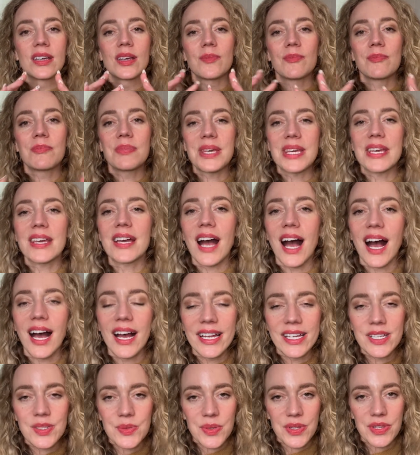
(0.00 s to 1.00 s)
Be
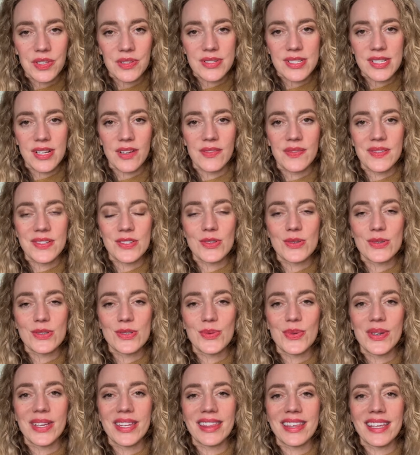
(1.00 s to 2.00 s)
kind with yourself as you're
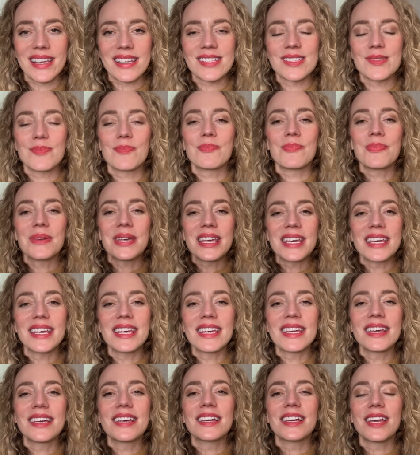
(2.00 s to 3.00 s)
doing this.
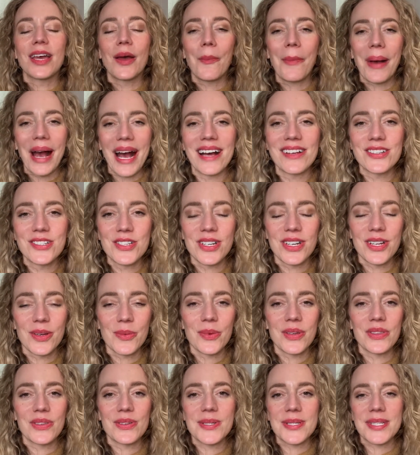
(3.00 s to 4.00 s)
Be compassionate
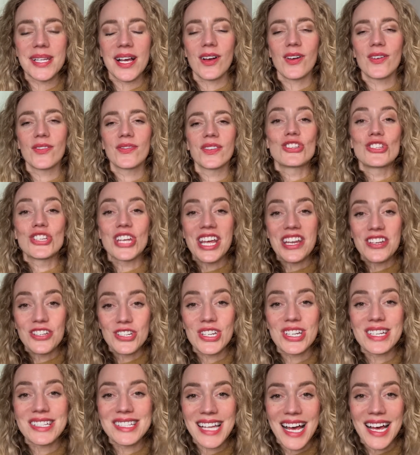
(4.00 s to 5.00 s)
with yourself.
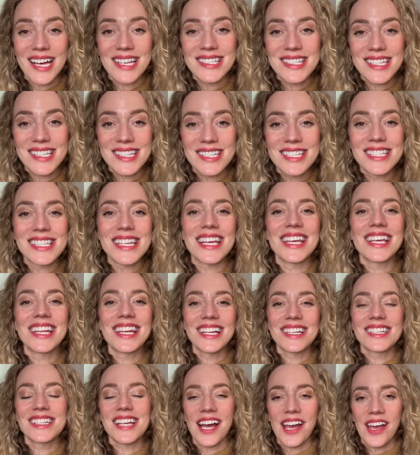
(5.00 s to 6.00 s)
Changing sizes in
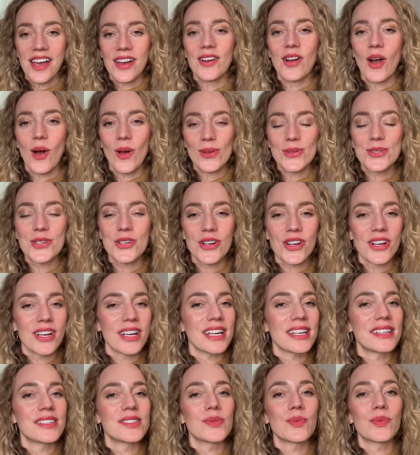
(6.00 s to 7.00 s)
a diet culture
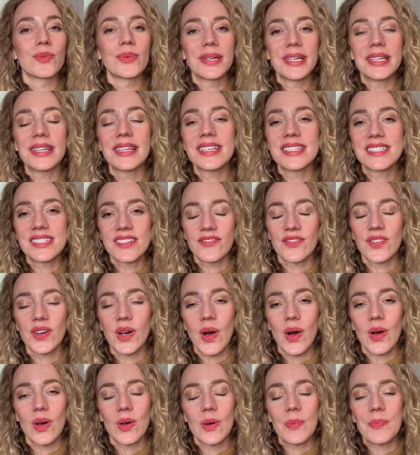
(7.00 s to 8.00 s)
is really
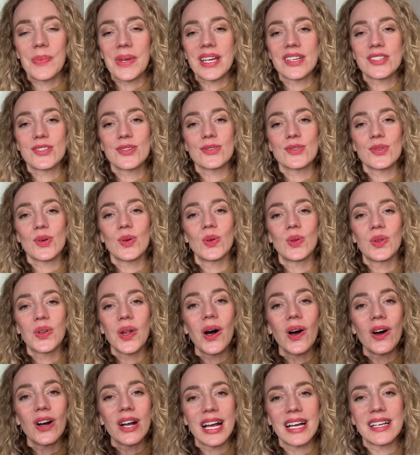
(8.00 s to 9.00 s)
difficult because you're told
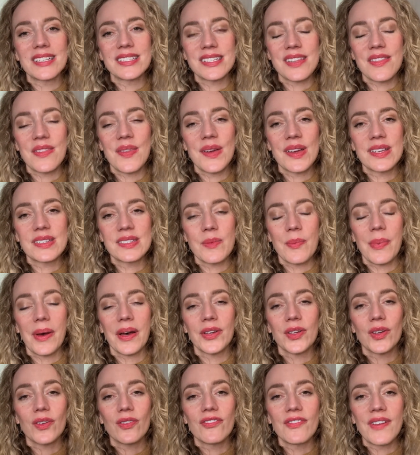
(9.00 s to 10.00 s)
all kinds of things
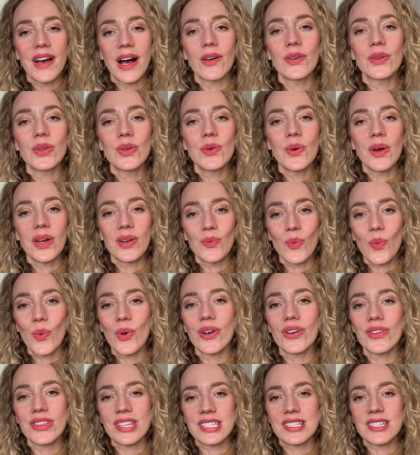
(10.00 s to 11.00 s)
about your value and
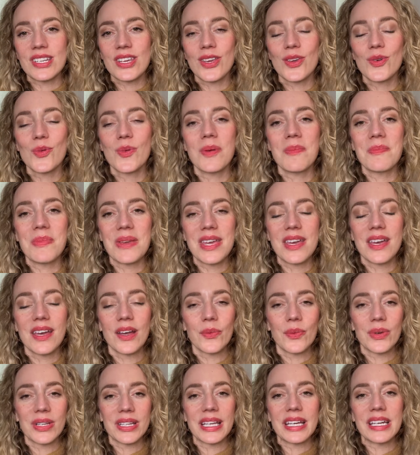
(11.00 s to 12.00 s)
worth as a human
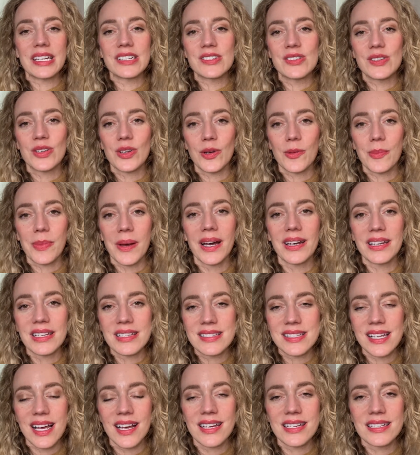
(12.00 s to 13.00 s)
being related to your body
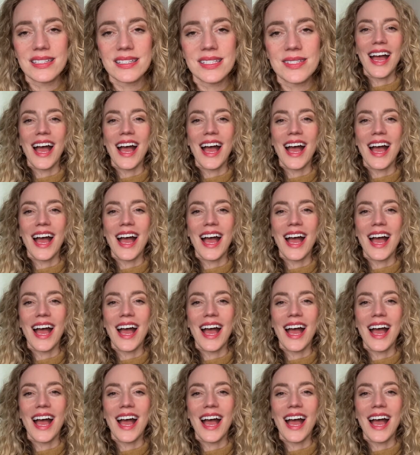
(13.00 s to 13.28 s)
size.